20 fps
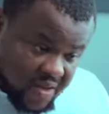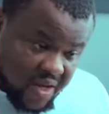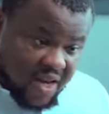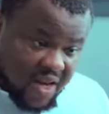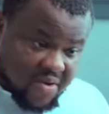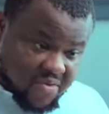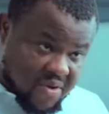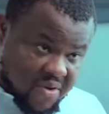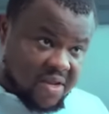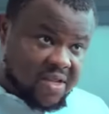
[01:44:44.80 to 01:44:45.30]

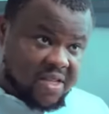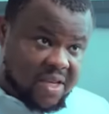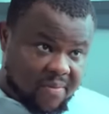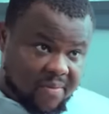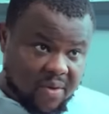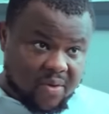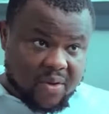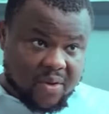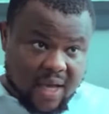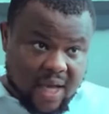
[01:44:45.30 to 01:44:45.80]
Anyway,
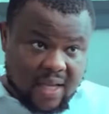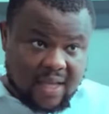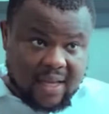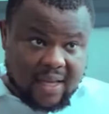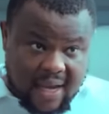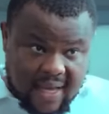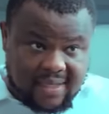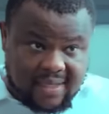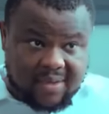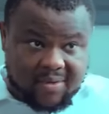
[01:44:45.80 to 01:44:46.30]
Shebi, you hear the
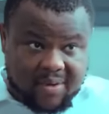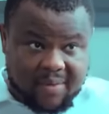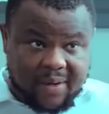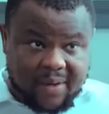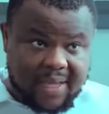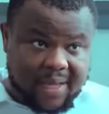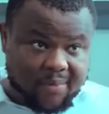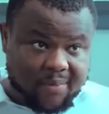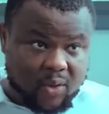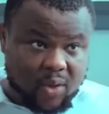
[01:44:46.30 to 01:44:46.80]
last thing when
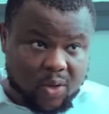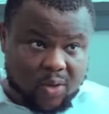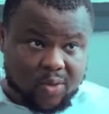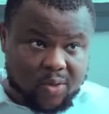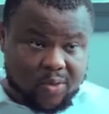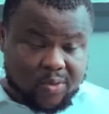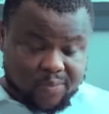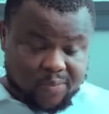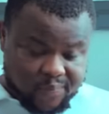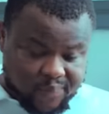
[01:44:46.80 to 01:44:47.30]
madam
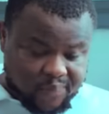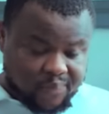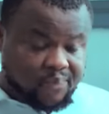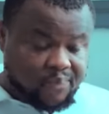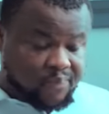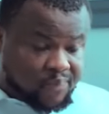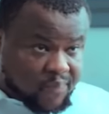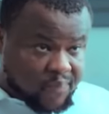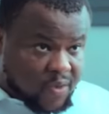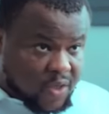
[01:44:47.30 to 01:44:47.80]
talk.
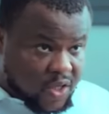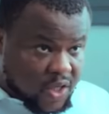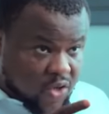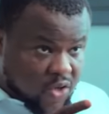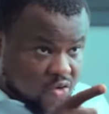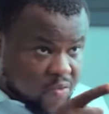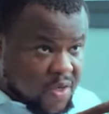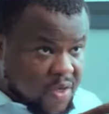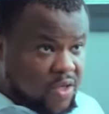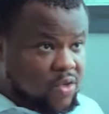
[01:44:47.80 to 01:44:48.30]
She
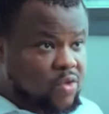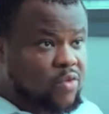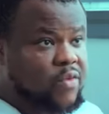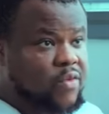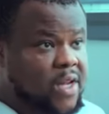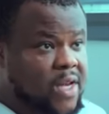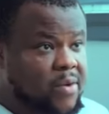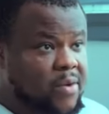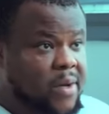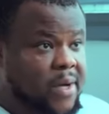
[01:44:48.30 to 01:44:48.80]
will miss you
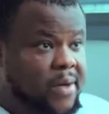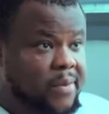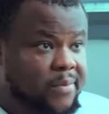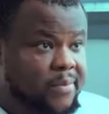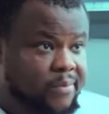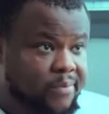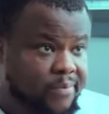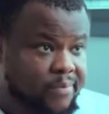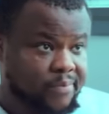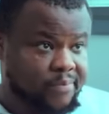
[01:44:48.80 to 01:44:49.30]
very well.
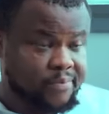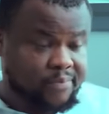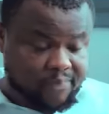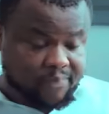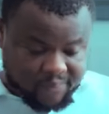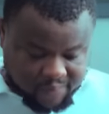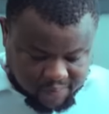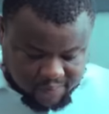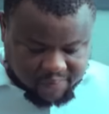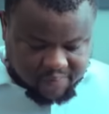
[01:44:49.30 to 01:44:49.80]

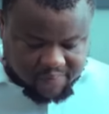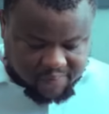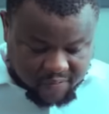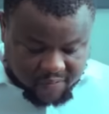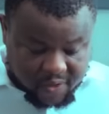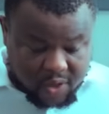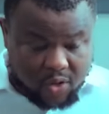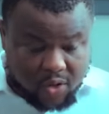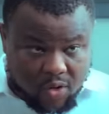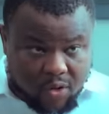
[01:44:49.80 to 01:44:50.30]

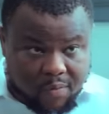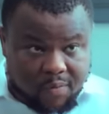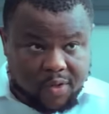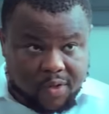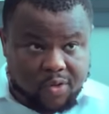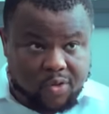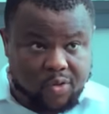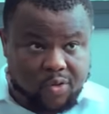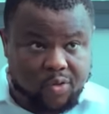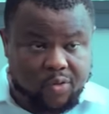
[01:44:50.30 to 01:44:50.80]
She go
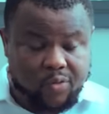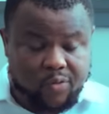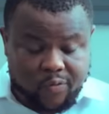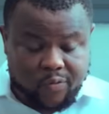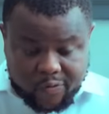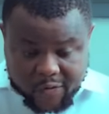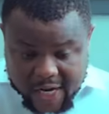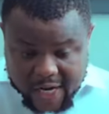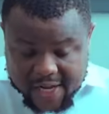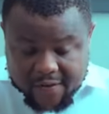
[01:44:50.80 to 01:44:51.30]
miss you
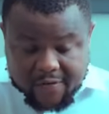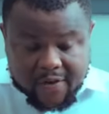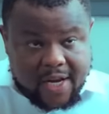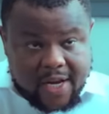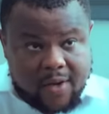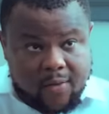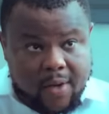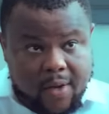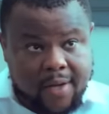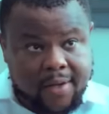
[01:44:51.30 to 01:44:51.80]
very,
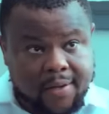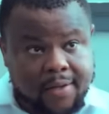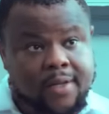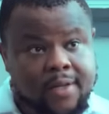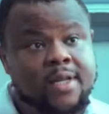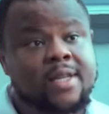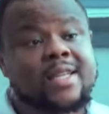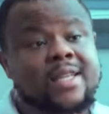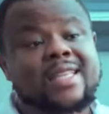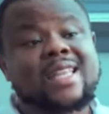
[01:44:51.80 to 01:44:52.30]
very well.
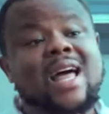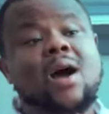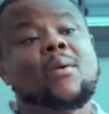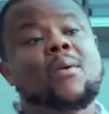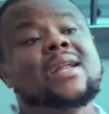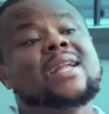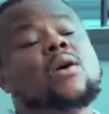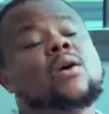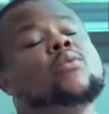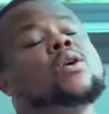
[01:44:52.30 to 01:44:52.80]
That
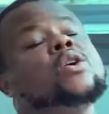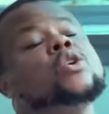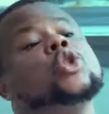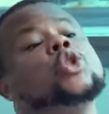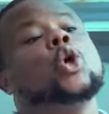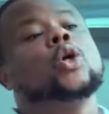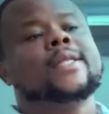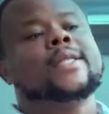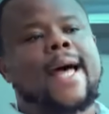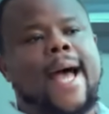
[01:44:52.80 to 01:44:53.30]
one, now when you
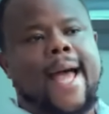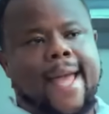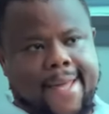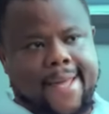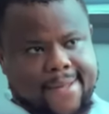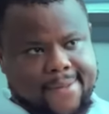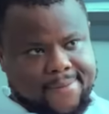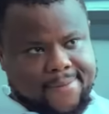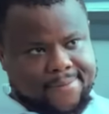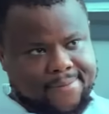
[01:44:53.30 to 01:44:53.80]
don't die.